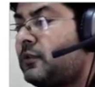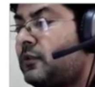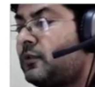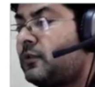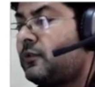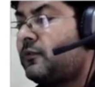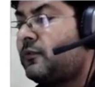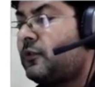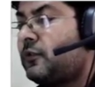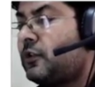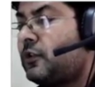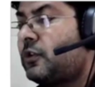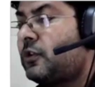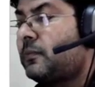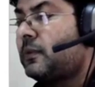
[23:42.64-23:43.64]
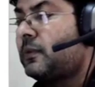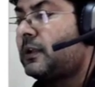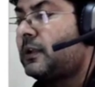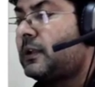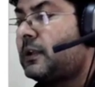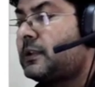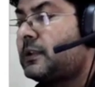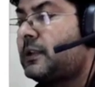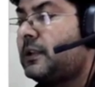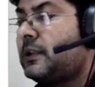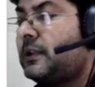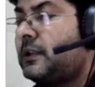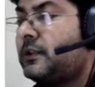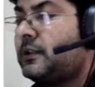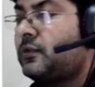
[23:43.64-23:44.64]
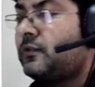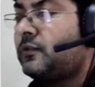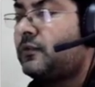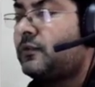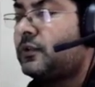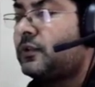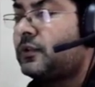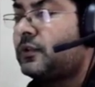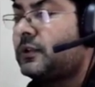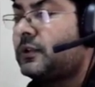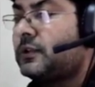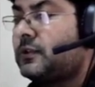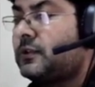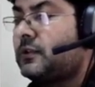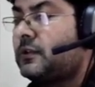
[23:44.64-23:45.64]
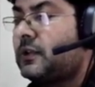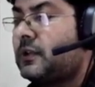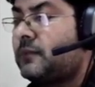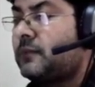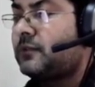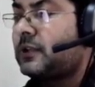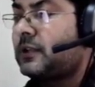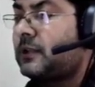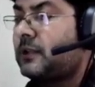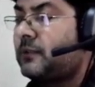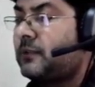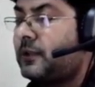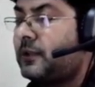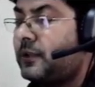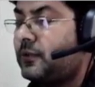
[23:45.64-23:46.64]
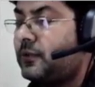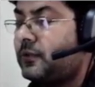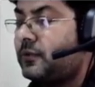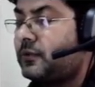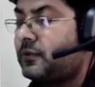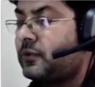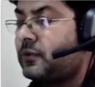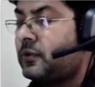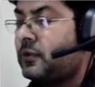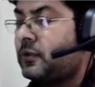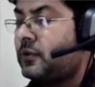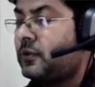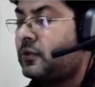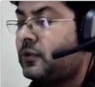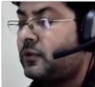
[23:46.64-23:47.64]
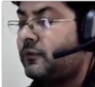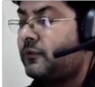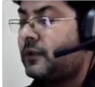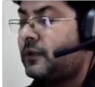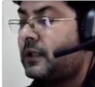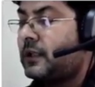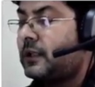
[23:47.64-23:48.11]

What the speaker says: to 4 plus d raised to 4. So these terms can be reduced. So we are